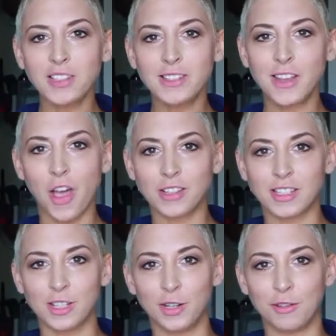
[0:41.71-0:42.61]
and Talks
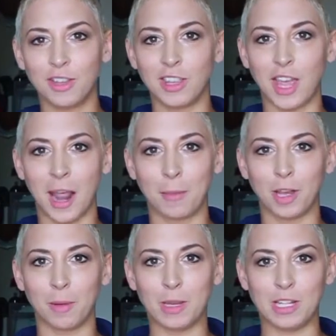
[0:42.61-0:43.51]
is a new thing that I'm
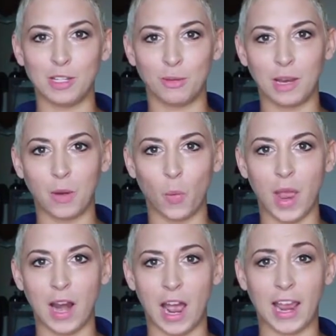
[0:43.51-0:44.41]
going to be doing
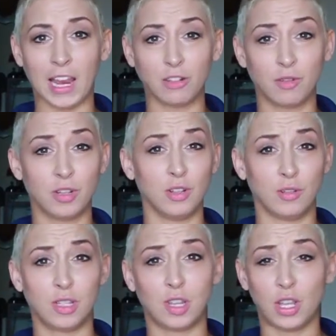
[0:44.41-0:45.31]
when I
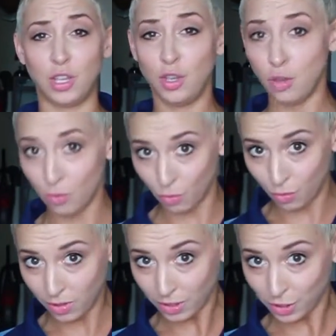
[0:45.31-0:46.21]
introduce
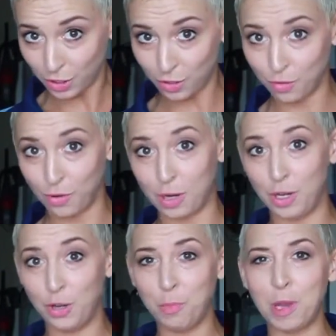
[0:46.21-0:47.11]
you to
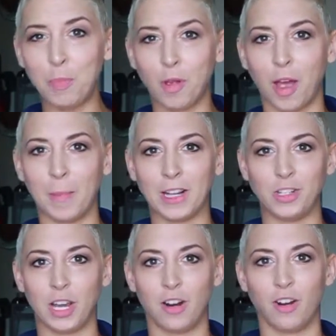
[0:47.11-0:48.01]
new people on my
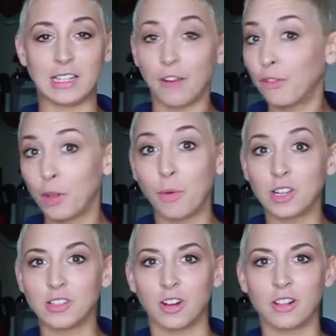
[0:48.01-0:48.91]
channel. I definitely want
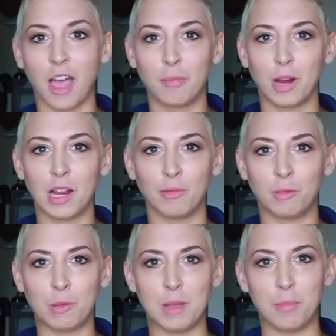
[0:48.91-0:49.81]
to start collaborating
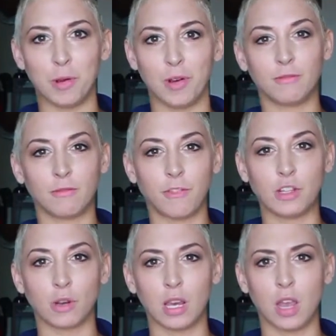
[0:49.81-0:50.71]
with people,
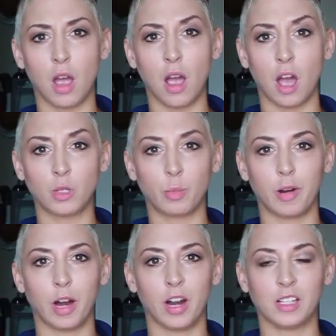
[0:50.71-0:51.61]
featuring young
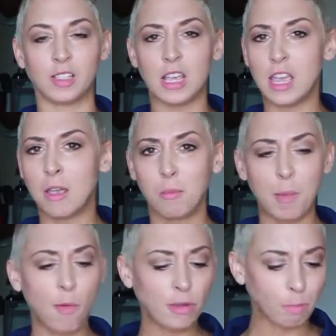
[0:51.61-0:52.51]
entrepreneurs,
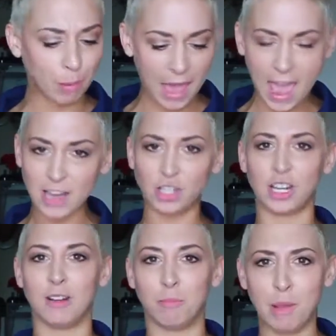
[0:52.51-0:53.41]
people with
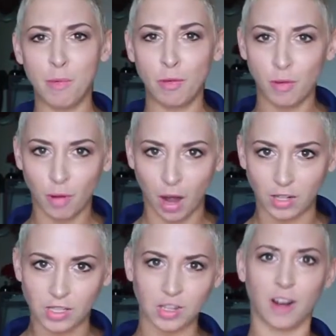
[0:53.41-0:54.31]
passion, people who are
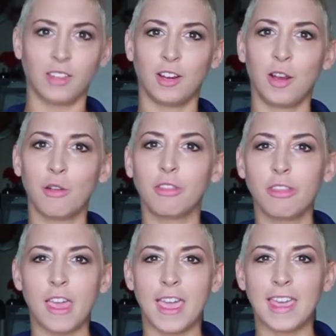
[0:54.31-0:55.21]
starting their own
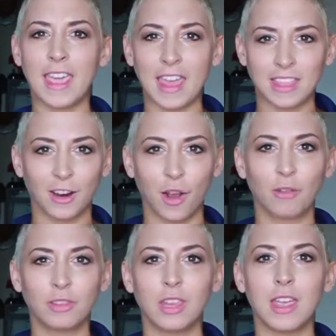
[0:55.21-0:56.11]
thing, getting their
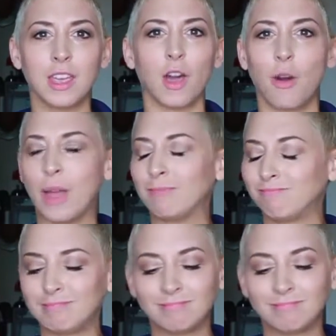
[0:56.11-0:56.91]
own thing going